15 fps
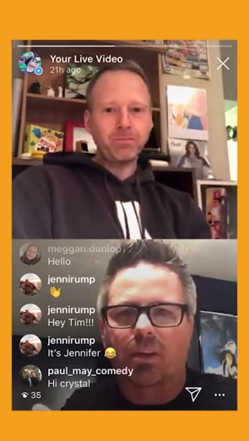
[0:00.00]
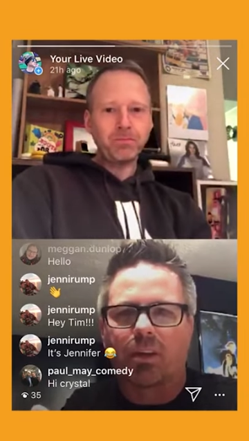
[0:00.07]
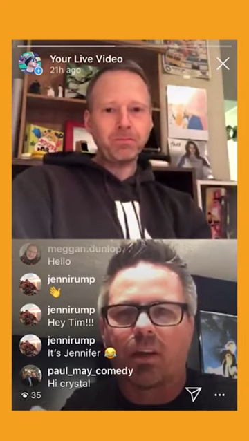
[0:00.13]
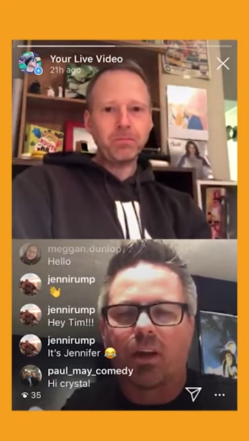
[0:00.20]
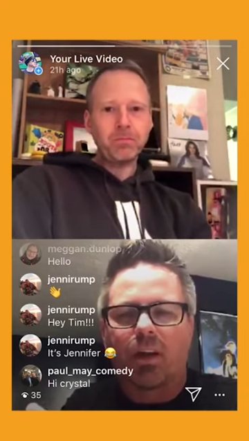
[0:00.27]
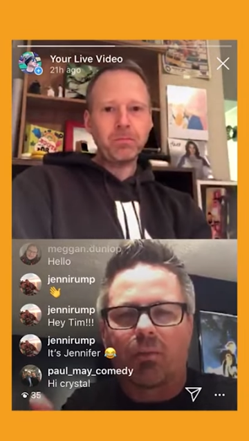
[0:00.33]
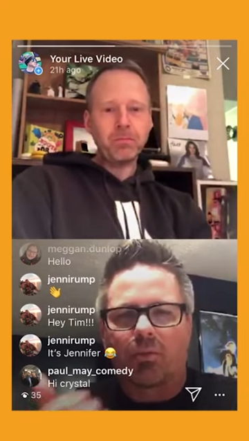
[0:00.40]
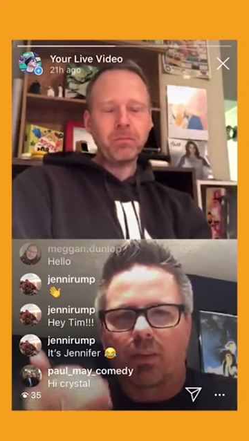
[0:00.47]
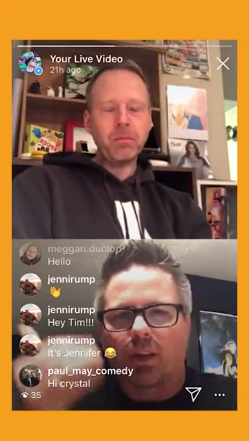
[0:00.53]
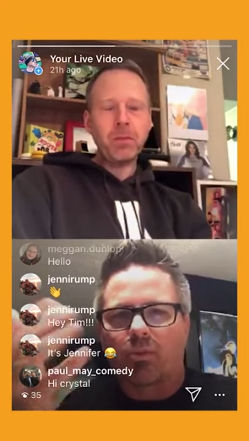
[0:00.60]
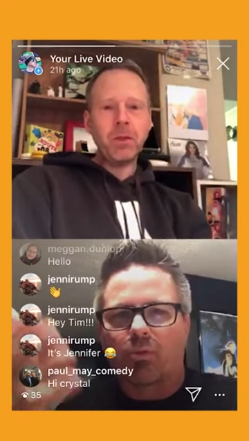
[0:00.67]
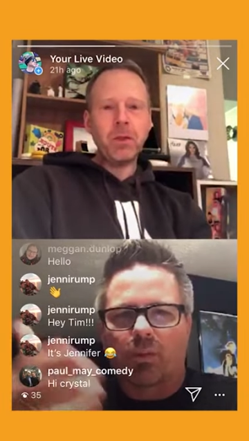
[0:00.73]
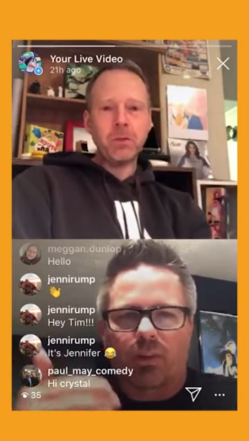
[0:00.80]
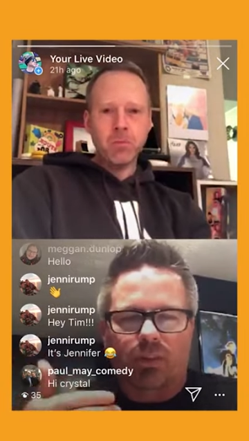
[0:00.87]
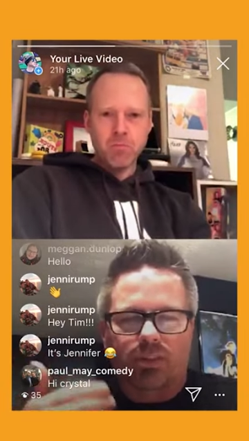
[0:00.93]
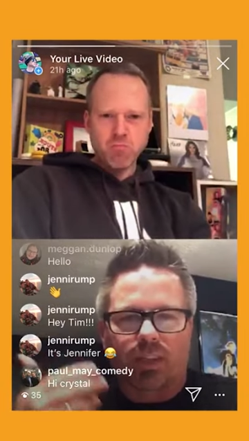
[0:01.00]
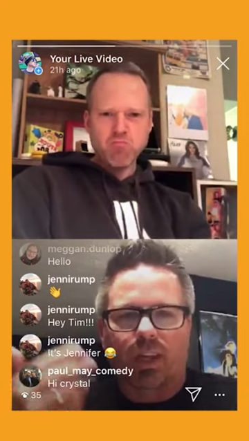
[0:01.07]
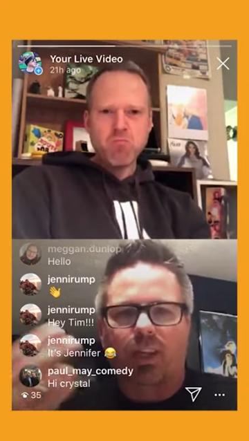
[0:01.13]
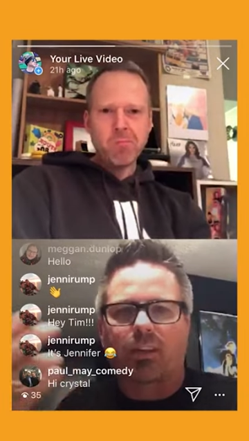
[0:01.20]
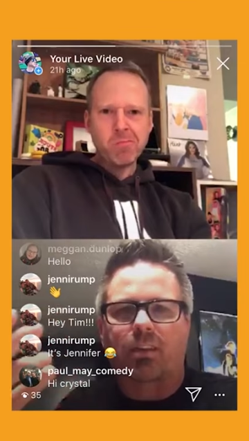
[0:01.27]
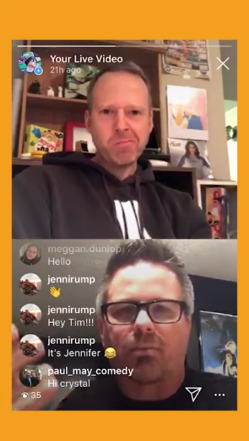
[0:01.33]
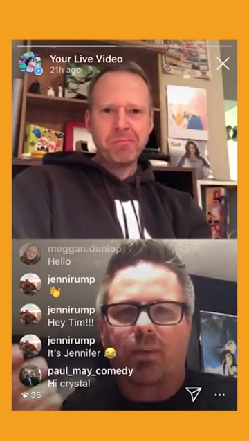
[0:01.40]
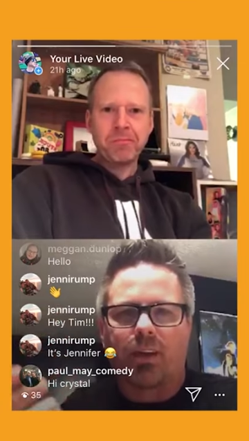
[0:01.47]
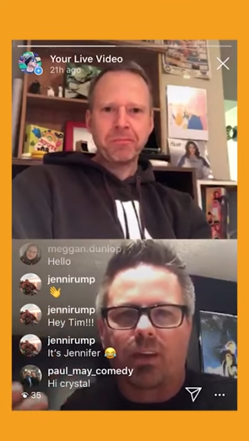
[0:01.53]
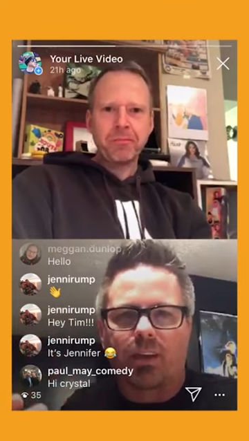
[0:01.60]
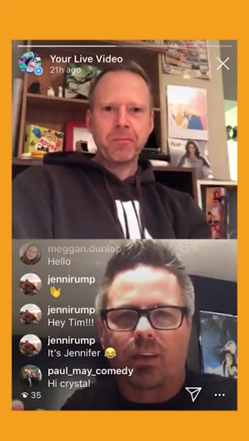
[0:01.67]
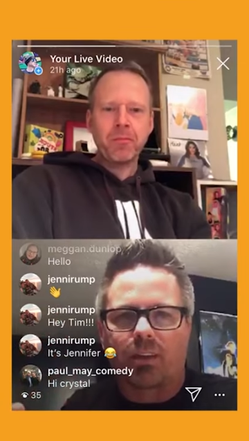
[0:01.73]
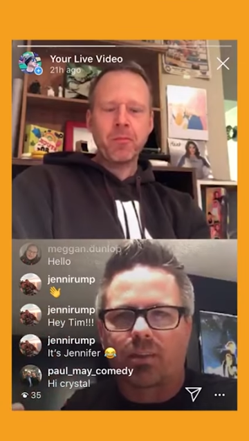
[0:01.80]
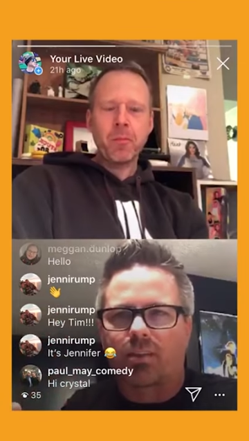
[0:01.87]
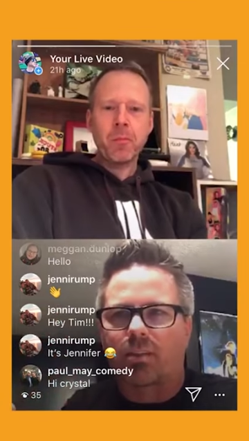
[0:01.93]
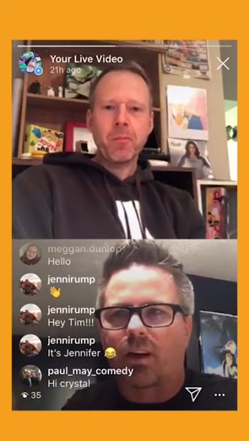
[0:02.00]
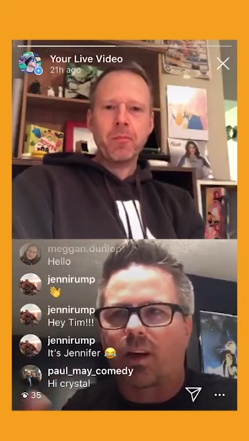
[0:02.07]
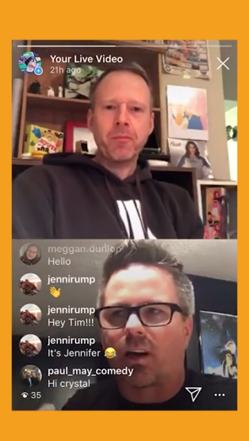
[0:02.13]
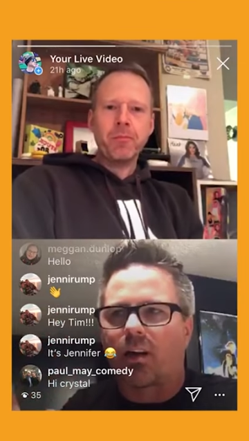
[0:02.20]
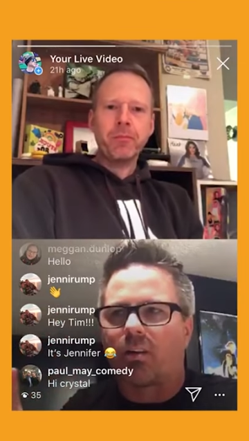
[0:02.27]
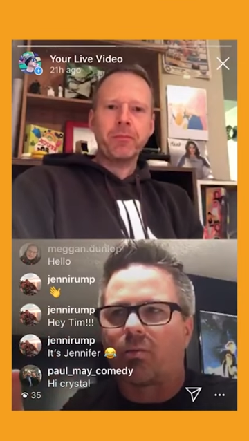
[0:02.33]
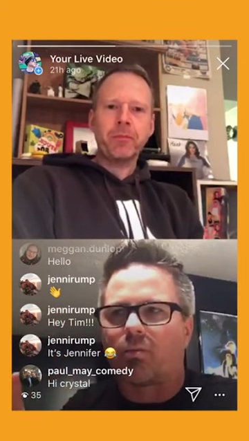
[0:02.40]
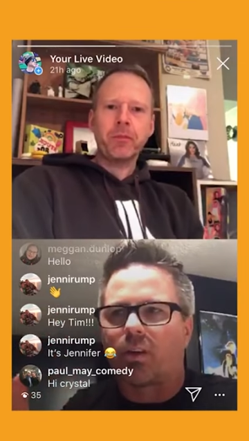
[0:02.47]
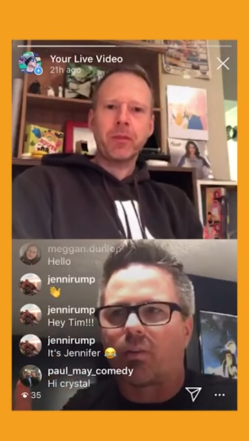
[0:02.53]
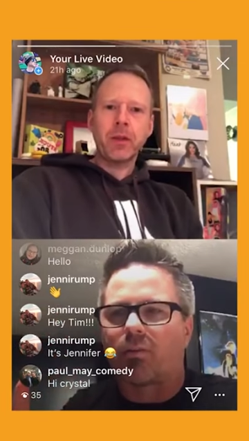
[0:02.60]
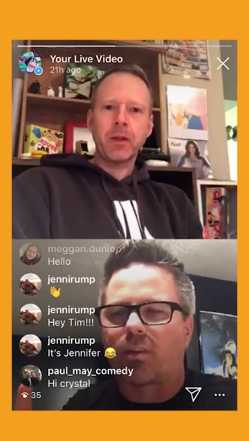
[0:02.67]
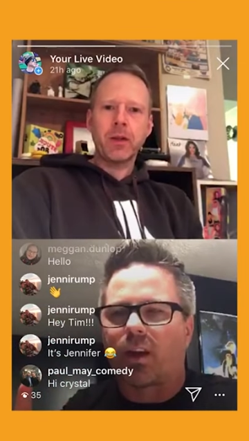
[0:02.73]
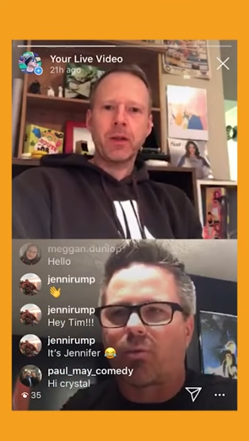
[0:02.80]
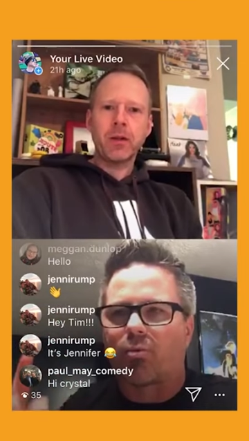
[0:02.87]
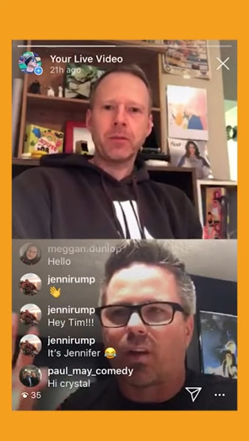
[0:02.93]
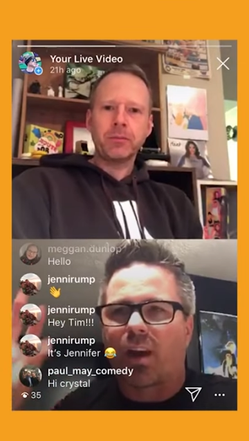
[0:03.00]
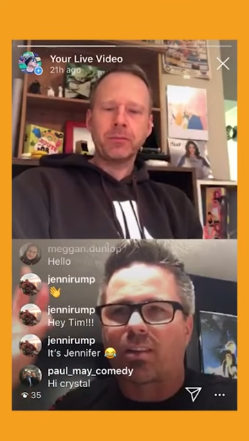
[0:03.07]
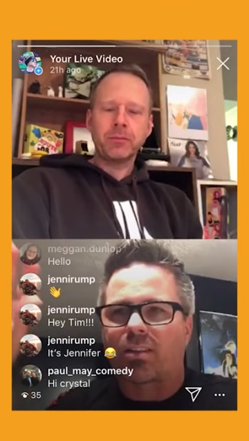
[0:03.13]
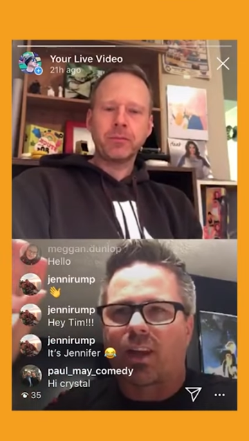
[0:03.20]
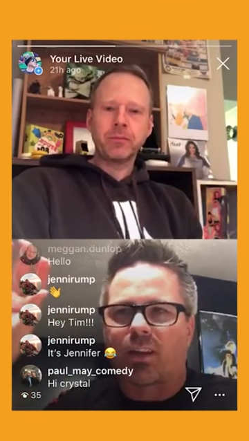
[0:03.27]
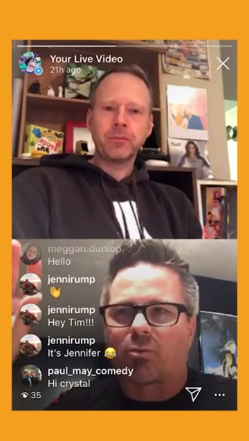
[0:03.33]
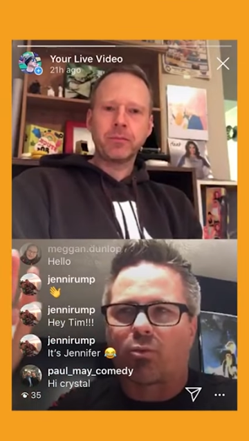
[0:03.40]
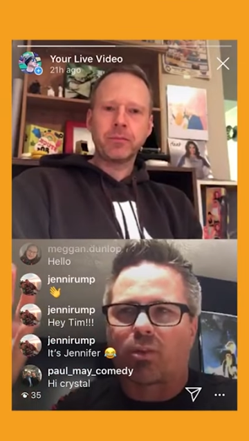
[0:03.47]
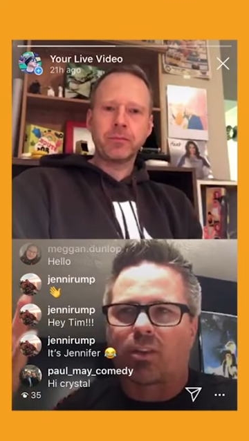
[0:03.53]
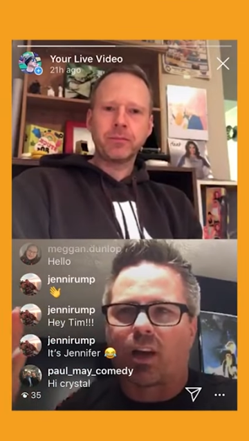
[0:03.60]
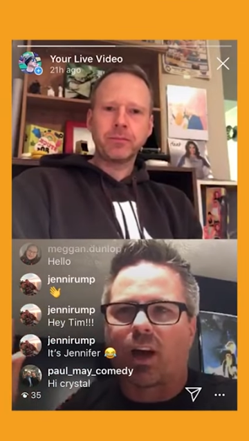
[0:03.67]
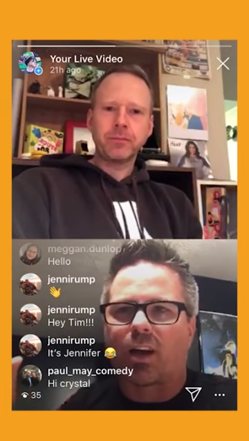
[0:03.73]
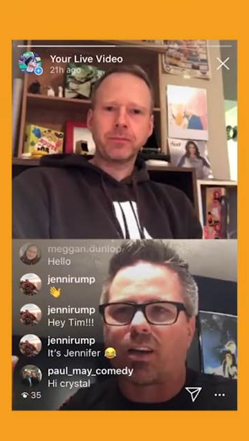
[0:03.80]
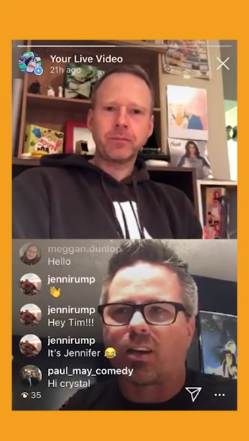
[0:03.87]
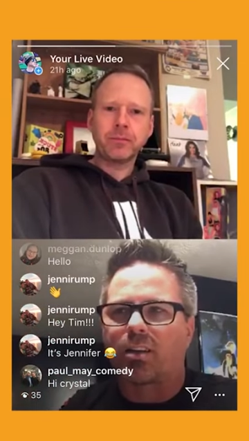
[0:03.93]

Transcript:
Speaker 1: But like when the stand up comedians, uh, whenever they resonate with an audience,